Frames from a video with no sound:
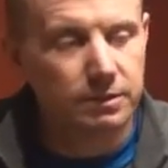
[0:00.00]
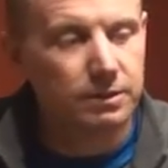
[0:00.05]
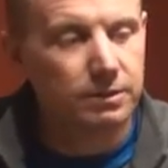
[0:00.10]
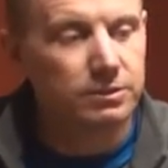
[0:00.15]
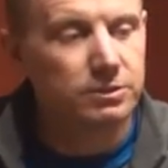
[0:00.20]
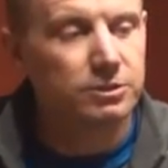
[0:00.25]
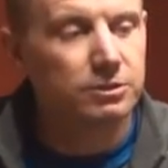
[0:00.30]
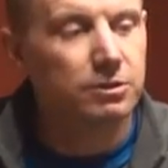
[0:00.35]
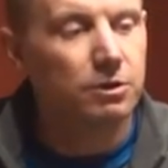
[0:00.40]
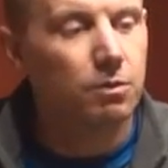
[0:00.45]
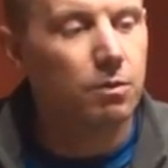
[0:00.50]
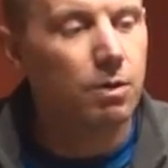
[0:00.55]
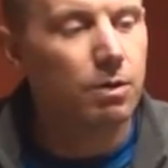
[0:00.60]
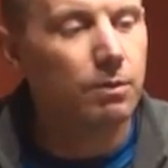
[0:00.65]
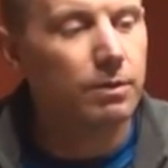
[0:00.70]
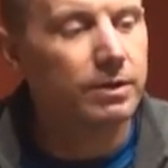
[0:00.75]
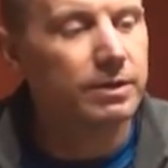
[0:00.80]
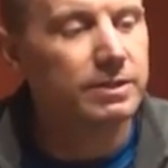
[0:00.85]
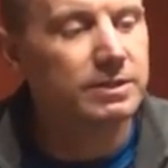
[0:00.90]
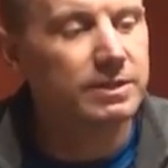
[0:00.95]
because you don't
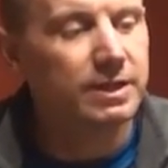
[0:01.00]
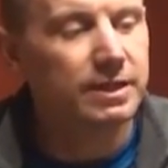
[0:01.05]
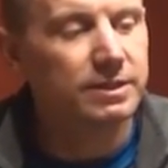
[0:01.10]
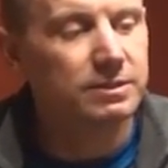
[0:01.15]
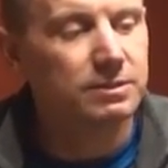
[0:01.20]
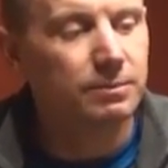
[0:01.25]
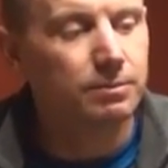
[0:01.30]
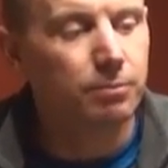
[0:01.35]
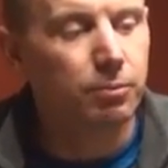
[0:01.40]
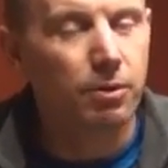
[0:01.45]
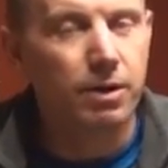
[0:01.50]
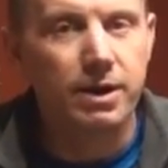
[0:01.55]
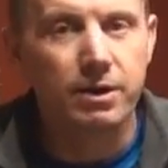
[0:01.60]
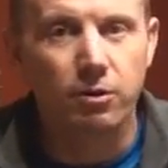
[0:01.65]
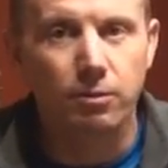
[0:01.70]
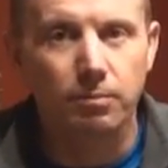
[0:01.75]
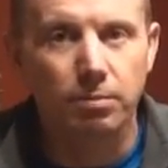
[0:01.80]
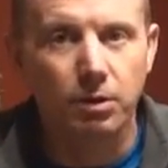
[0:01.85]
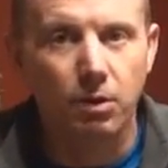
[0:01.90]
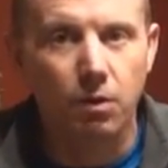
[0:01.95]
want one of these things to
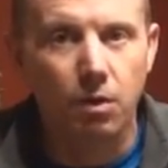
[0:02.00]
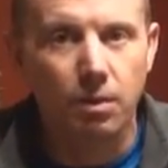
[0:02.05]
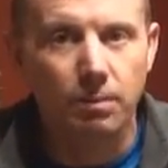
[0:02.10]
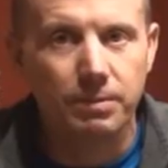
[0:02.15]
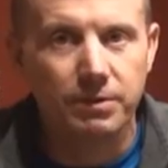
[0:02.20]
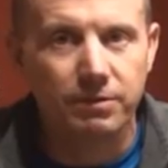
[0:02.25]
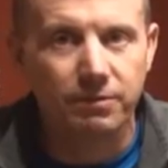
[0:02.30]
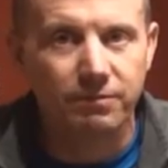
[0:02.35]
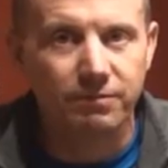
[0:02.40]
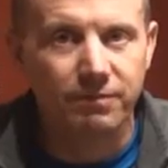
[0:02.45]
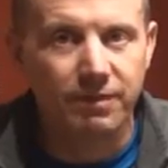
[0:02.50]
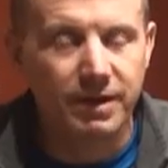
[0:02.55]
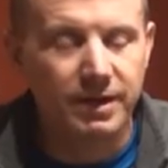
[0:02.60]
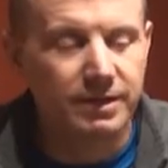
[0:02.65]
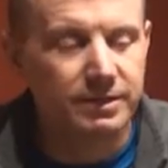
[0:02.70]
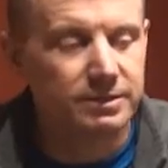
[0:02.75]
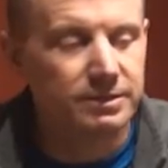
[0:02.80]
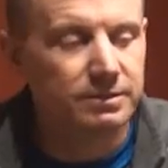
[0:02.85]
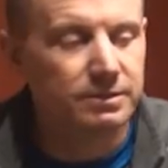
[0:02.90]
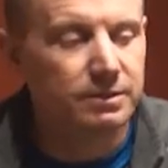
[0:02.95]
break or blow up in your
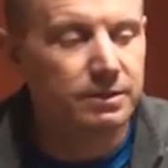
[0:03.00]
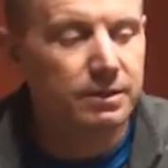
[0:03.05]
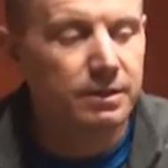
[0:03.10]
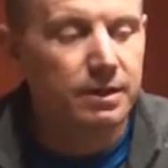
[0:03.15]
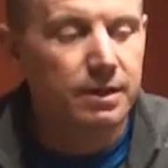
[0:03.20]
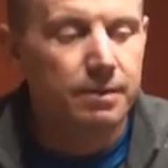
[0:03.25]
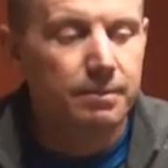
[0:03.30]
face.